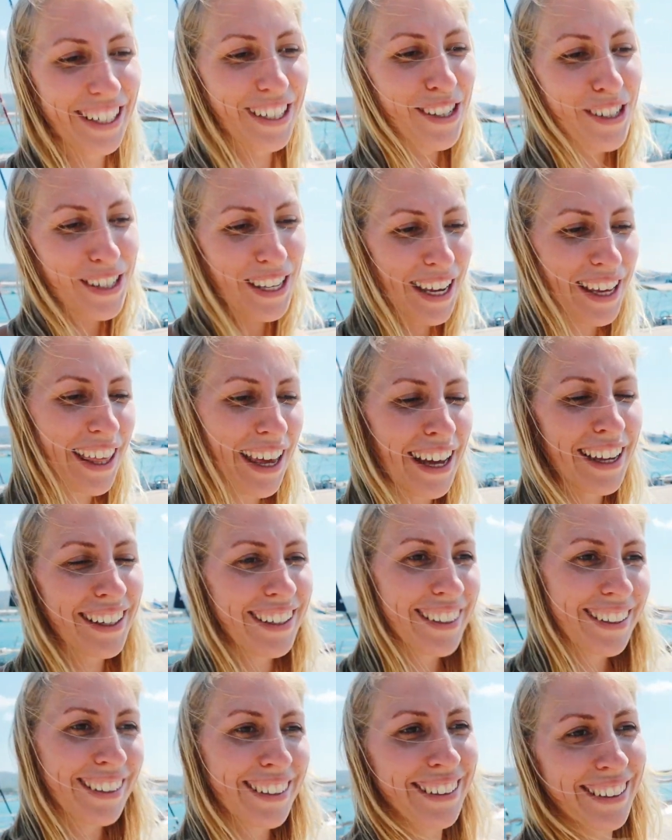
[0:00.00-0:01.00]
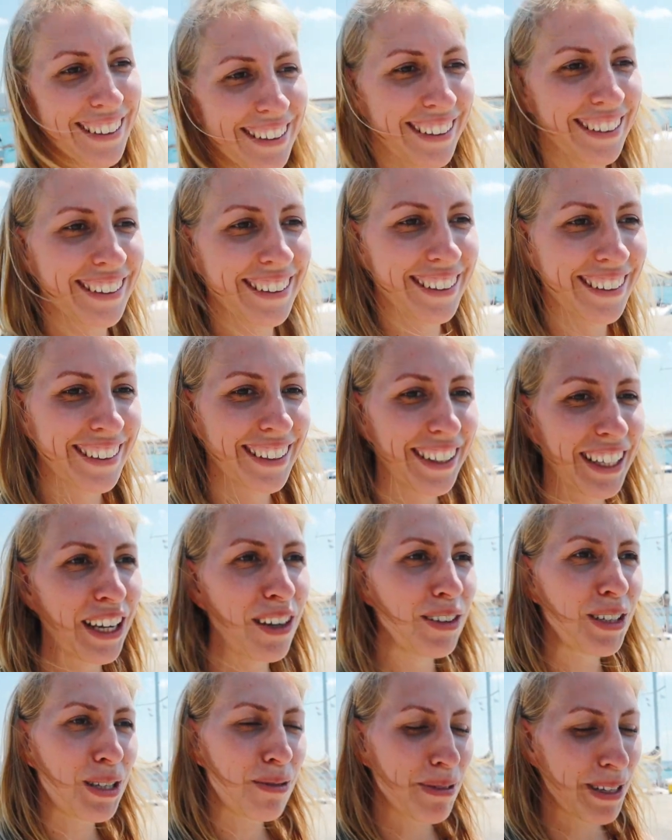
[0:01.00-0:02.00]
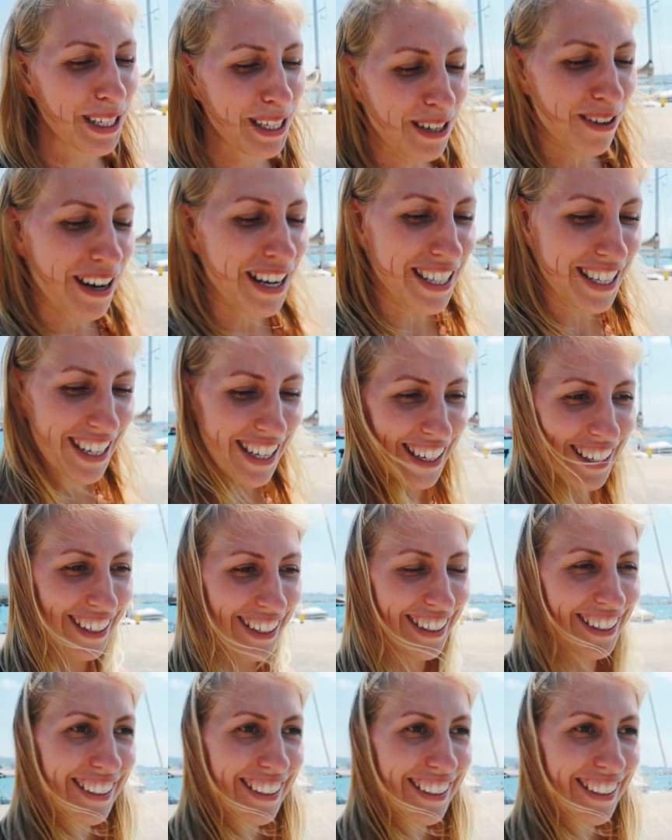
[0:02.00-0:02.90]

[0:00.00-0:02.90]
Did you say that? That it was a bit stressy?